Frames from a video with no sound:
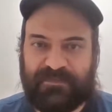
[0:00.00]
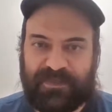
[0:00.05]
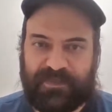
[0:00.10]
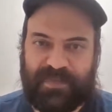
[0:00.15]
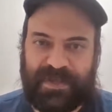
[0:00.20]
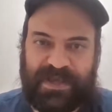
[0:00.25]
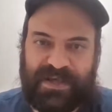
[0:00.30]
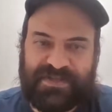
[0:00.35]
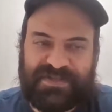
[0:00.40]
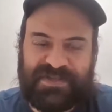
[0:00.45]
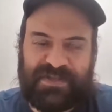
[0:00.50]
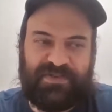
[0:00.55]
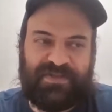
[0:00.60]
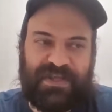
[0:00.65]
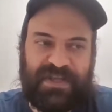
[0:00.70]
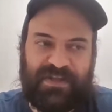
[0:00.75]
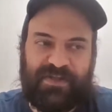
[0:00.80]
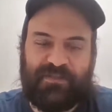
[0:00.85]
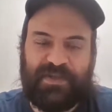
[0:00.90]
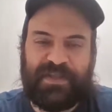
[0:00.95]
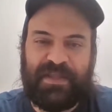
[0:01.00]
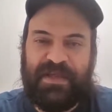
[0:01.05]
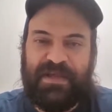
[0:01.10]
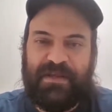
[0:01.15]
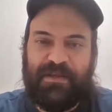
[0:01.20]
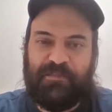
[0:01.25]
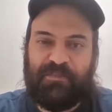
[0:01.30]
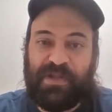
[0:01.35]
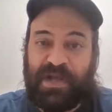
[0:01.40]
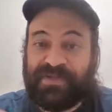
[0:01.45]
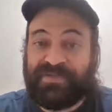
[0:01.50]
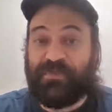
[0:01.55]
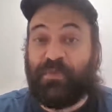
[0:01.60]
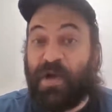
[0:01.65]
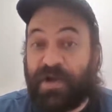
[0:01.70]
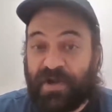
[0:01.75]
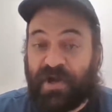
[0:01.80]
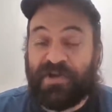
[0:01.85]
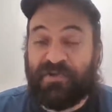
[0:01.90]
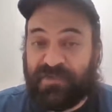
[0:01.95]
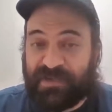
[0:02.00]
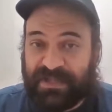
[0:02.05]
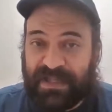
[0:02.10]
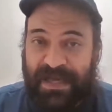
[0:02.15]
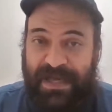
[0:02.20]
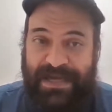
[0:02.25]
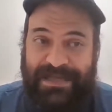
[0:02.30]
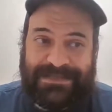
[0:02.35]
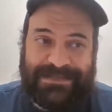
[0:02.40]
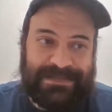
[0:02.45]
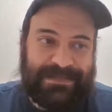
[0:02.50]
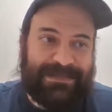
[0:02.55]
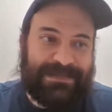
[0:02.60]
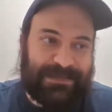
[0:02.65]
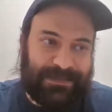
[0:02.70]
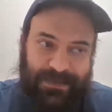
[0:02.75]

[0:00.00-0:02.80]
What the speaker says: But because they're dealing with plus 100 lines,